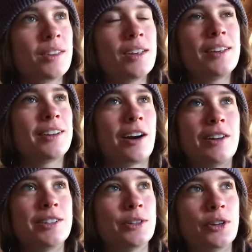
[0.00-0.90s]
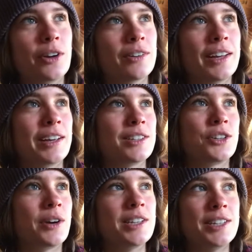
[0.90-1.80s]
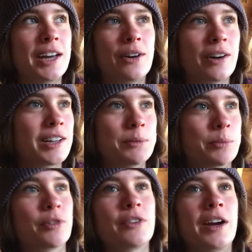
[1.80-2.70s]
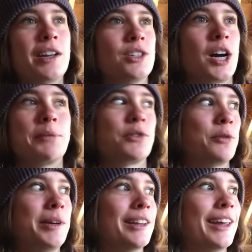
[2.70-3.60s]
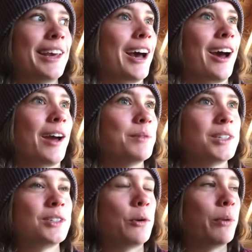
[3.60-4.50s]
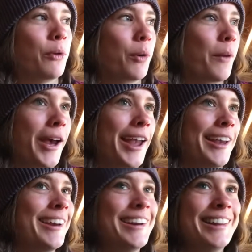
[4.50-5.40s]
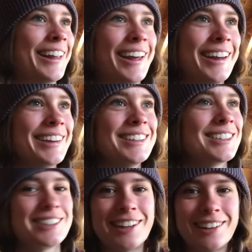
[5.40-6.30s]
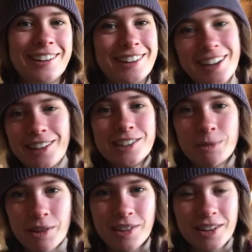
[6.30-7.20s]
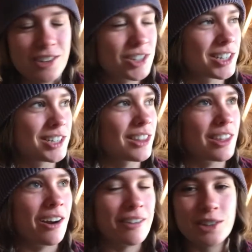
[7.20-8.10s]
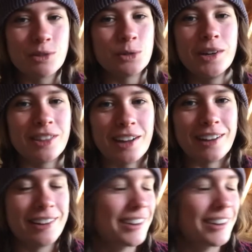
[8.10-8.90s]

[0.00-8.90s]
God is so good. It's crazy how God's been providing jobs for me. I'm just so blown away. He's just like, hey, Elizabeth, just sit there. Don't do anything.